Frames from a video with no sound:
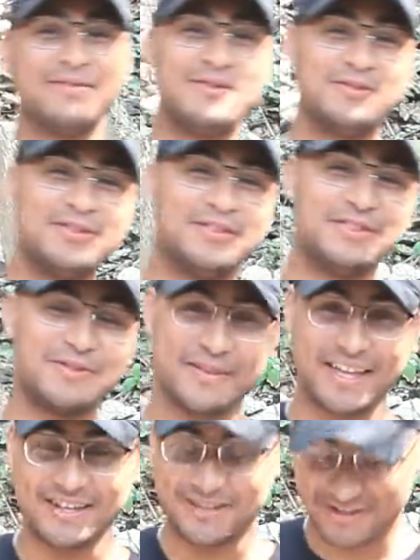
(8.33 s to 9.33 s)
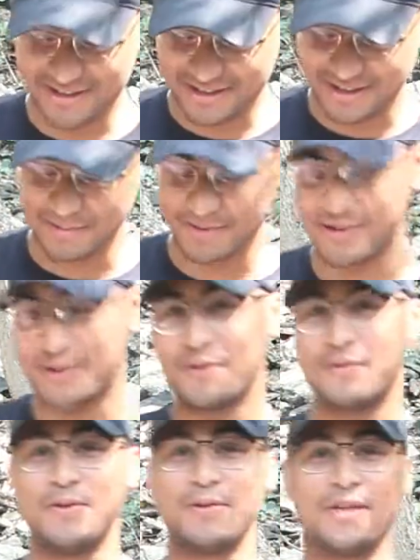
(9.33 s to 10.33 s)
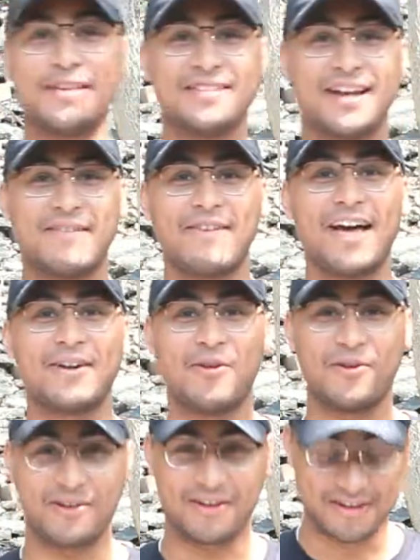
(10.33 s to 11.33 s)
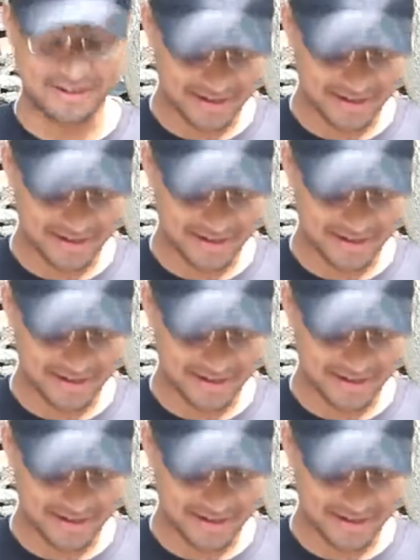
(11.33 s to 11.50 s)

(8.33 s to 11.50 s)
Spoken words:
I'm new to the shooting industry, so I'm going to show you a few things that I've got going on.